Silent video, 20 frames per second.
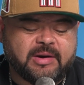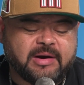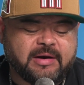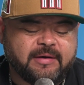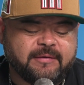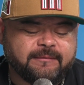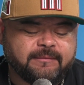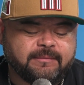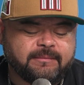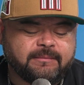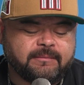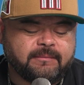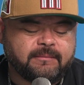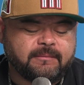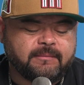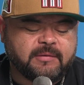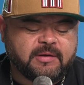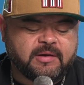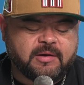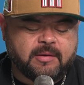are
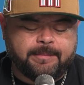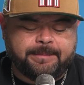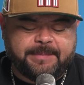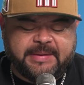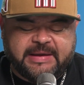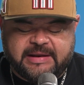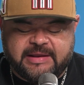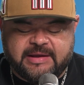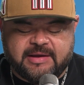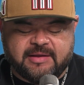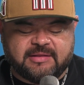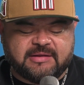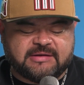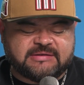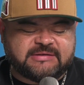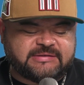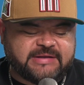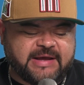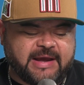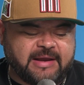competing in the
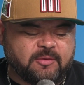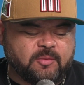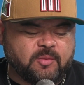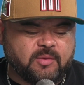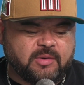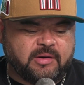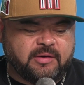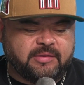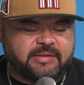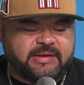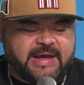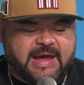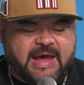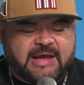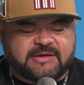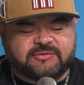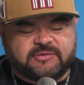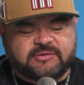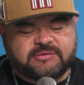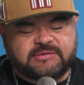state where the
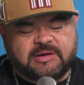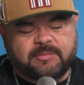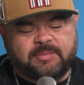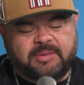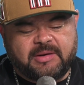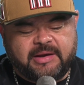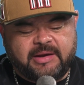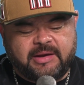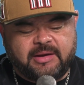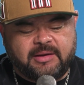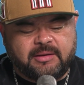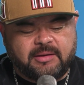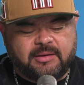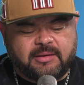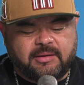Astros are playing,